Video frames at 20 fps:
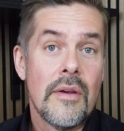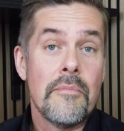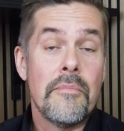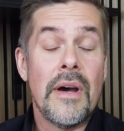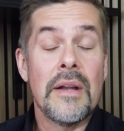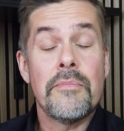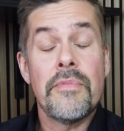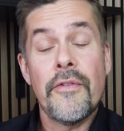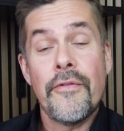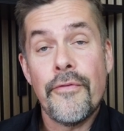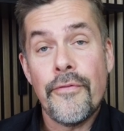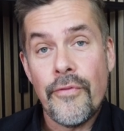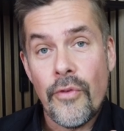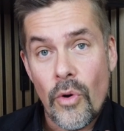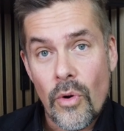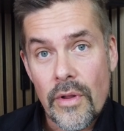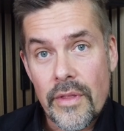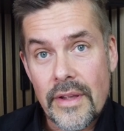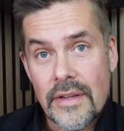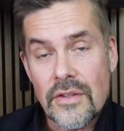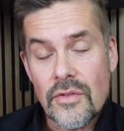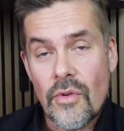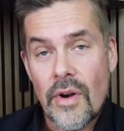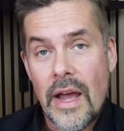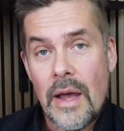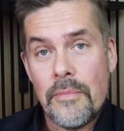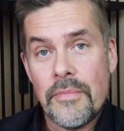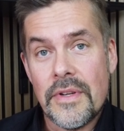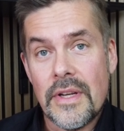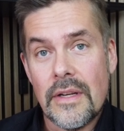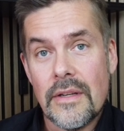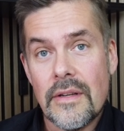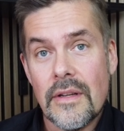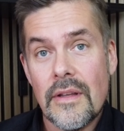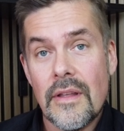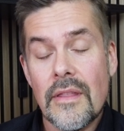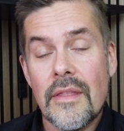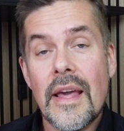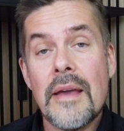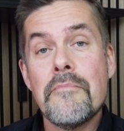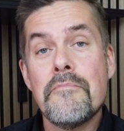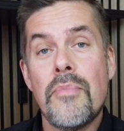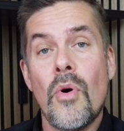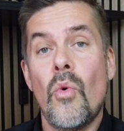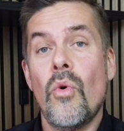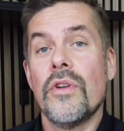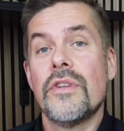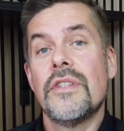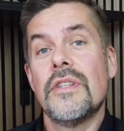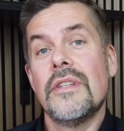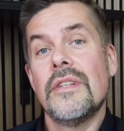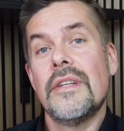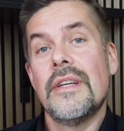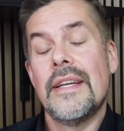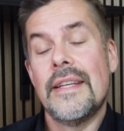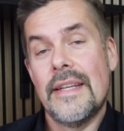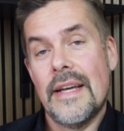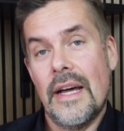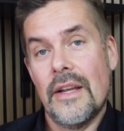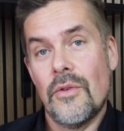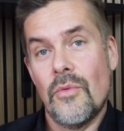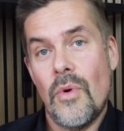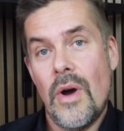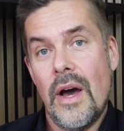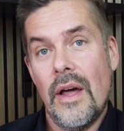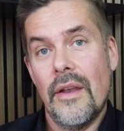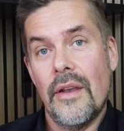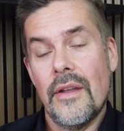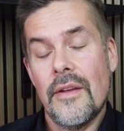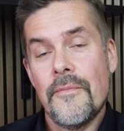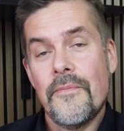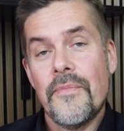But before they scrapped it, they bought another one.